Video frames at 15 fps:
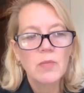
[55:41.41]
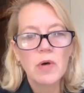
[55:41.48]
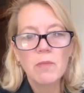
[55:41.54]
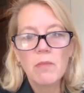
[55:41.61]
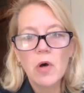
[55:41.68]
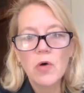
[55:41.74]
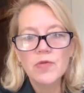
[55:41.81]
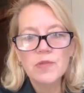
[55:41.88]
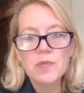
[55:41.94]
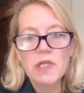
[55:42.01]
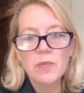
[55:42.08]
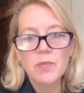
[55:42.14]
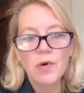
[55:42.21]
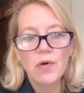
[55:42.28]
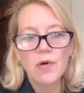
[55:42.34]
But most
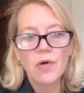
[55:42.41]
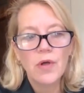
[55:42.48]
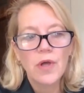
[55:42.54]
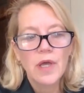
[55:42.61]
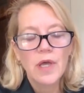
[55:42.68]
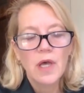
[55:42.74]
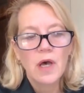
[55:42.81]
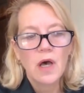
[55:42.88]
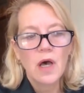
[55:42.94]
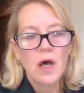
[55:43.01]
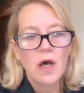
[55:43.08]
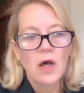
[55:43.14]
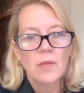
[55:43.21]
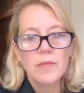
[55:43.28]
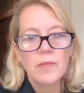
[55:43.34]
people
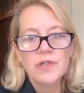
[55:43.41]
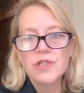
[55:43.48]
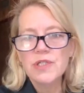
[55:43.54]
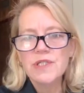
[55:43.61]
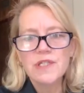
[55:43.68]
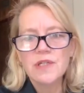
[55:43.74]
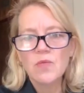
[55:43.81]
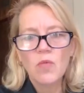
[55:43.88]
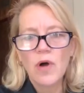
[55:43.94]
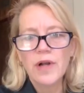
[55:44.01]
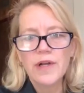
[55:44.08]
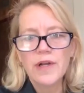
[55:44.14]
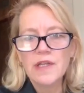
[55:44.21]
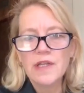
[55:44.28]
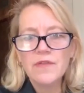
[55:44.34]
um, just didn't
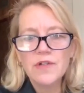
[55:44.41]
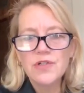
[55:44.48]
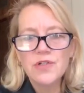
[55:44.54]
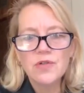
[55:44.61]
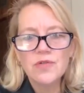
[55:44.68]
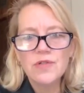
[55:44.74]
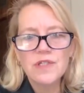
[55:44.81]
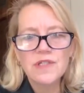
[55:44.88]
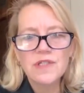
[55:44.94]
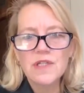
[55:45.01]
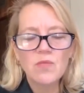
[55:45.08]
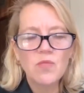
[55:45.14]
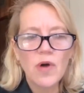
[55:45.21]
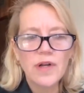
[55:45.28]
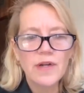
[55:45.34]
want to, even Jews just
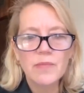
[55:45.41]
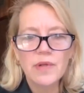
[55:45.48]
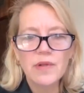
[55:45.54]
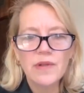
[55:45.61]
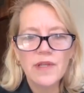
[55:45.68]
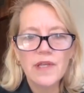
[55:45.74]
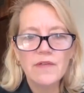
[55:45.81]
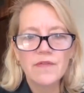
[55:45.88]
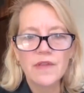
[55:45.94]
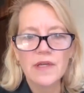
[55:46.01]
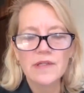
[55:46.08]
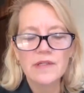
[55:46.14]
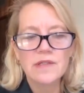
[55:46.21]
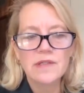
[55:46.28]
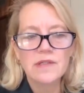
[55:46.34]
didn't want to believe
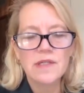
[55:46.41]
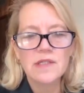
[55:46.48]
this.